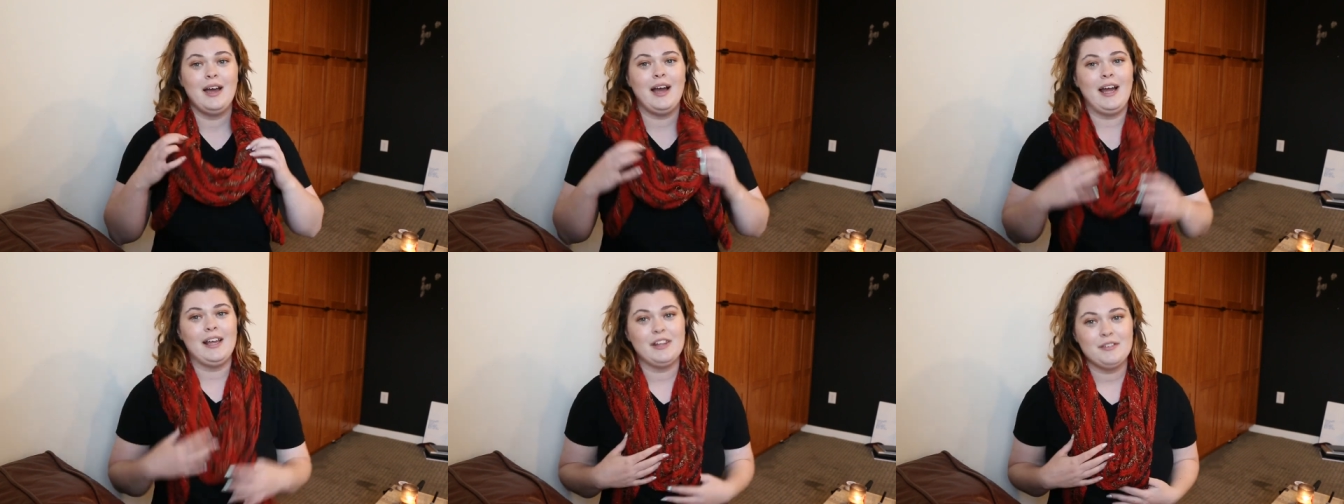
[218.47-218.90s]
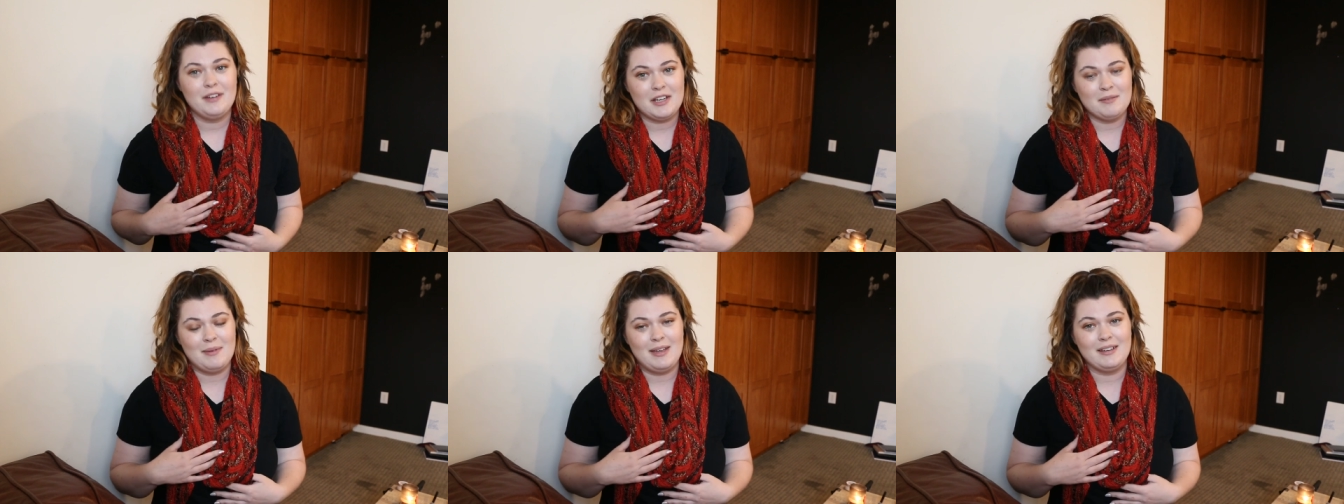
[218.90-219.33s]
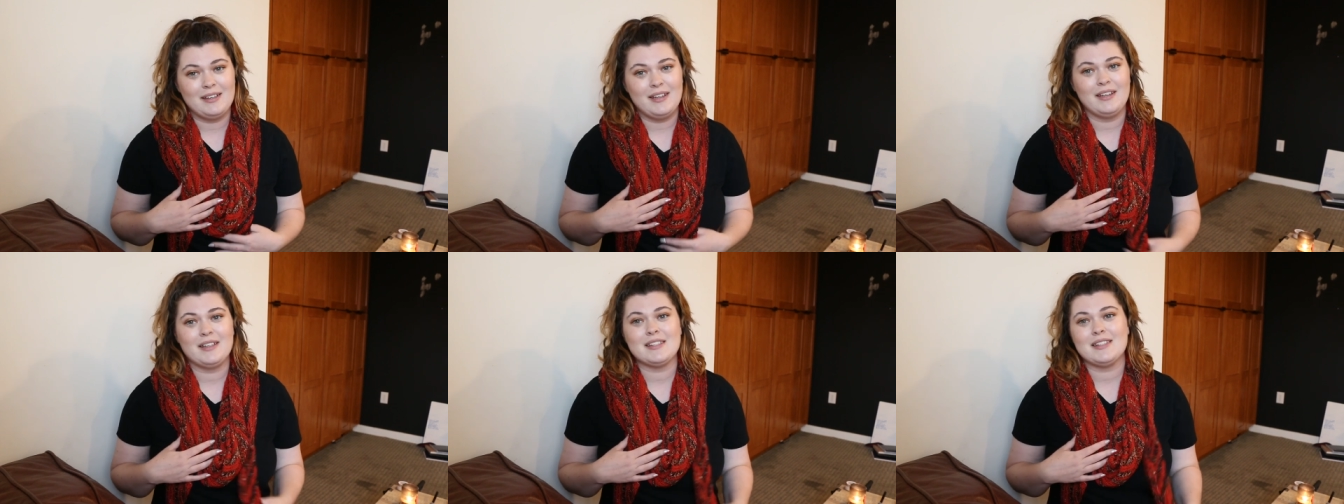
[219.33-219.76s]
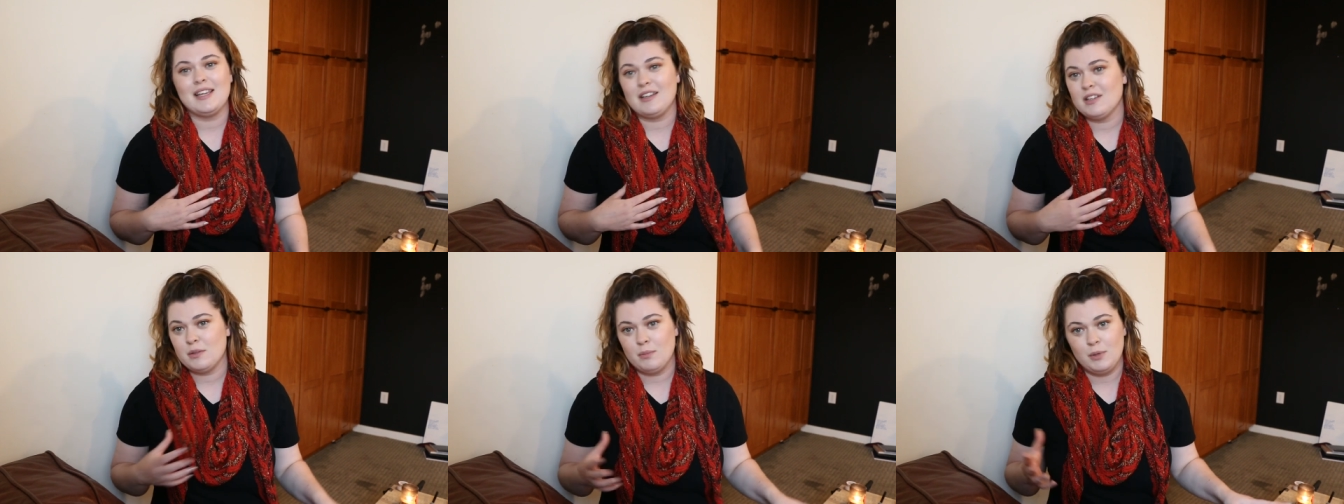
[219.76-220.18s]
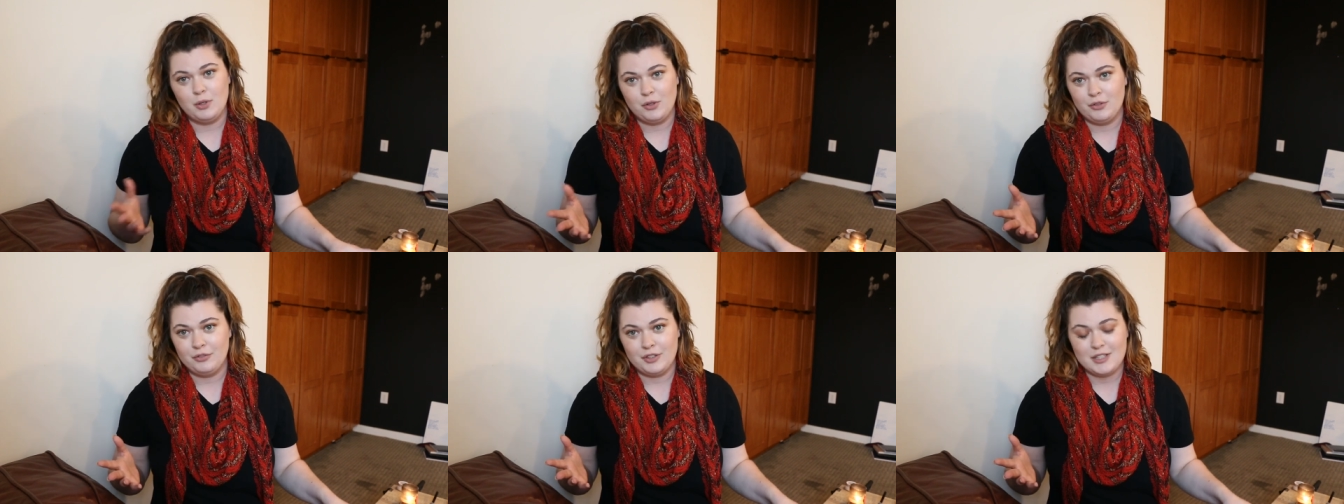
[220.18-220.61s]
Highly recommend it. Ksenia's a
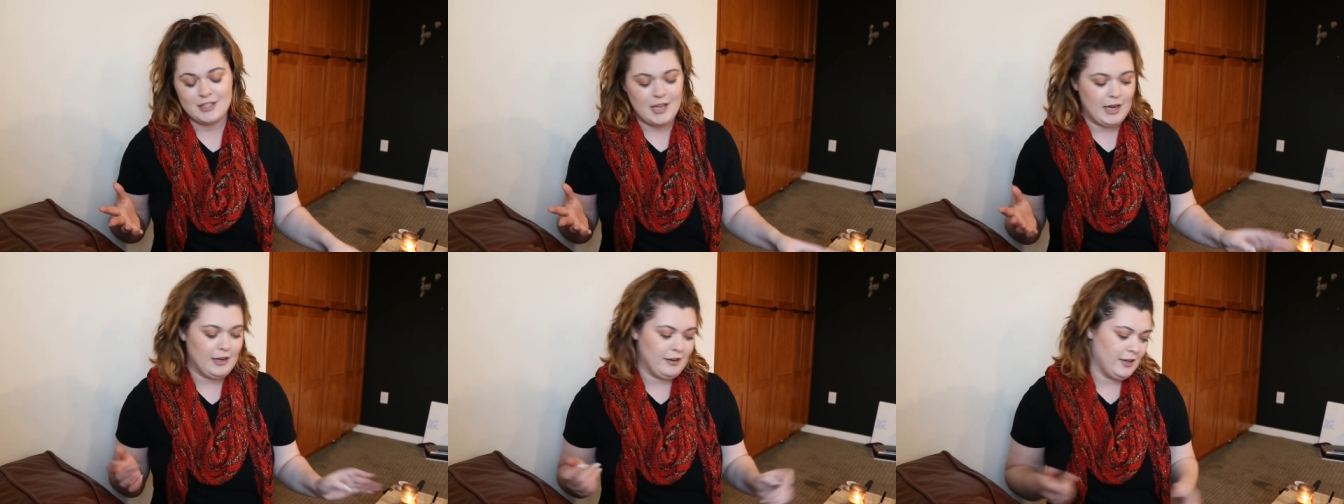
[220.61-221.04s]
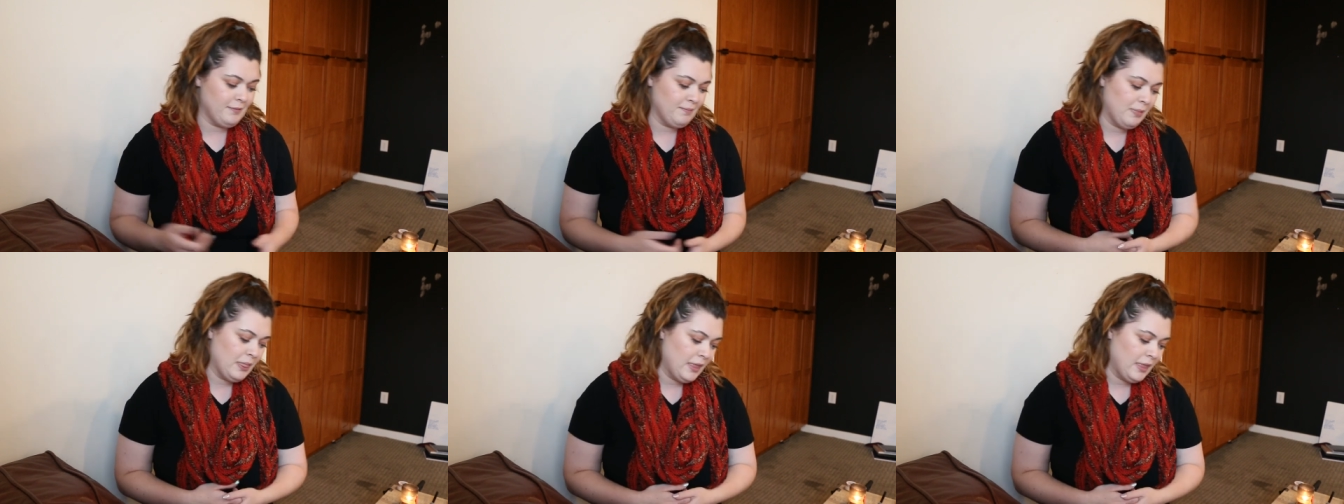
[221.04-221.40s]
beautiful designer.